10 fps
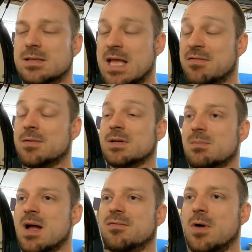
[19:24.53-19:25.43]
definitely
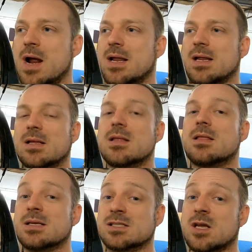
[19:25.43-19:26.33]
by Friday,
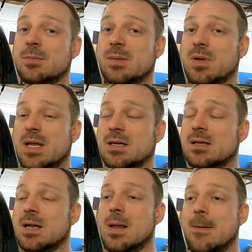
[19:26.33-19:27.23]
this is gonna be playing.
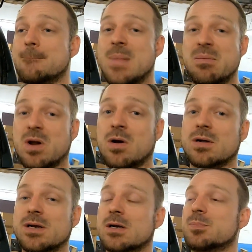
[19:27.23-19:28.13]
Maybe
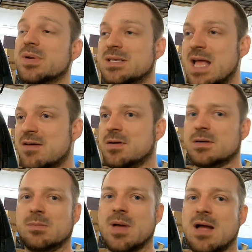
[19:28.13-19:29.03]
earlier, but
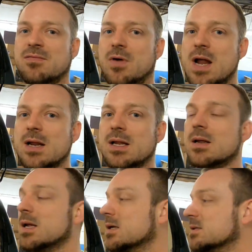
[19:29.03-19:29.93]
definitely by Friday.
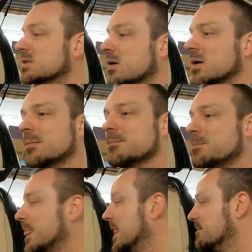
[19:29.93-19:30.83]
So
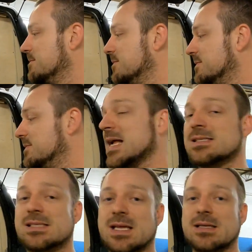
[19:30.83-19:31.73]

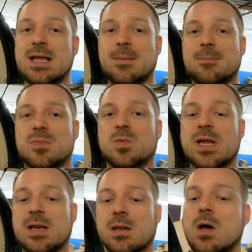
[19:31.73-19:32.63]
that's it. Yep,
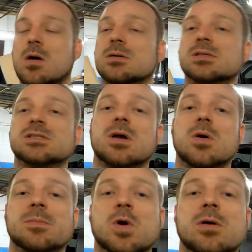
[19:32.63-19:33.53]
we're getting long,
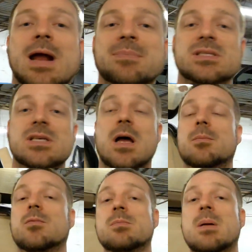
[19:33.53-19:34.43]
so I'm going to wrap this
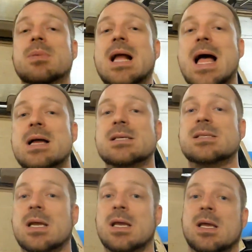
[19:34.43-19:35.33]
up. Remember, guys,